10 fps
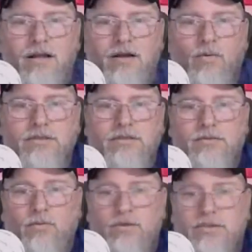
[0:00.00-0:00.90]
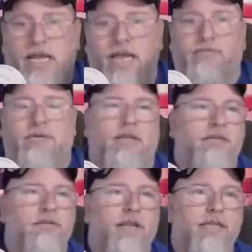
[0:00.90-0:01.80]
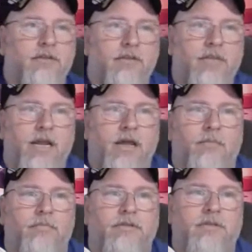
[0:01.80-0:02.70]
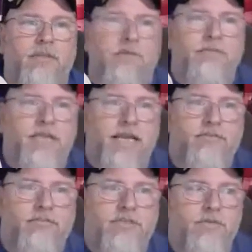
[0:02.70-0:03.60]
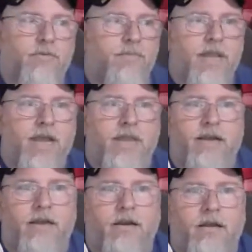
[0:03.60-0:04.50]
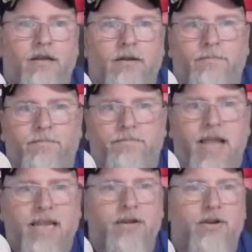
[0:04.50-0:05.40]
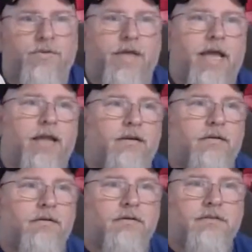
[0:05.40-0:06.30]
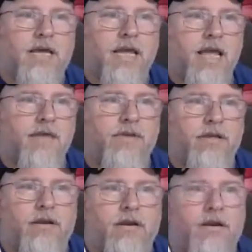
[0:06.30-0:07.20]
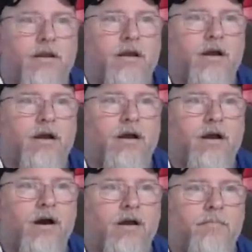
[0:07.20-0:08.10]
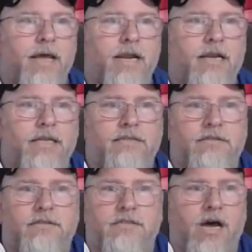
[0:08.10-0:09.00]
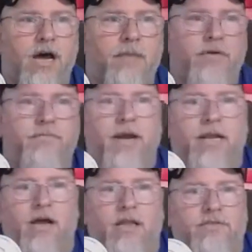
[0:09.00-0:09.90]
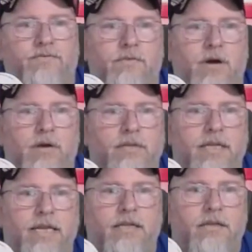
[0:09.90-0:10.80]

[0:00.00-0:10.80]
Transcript: What's the game? Let's look it up. Let's look up the schedule and see what we got here. I can do that because I have it automatically. It's the top of my college football link.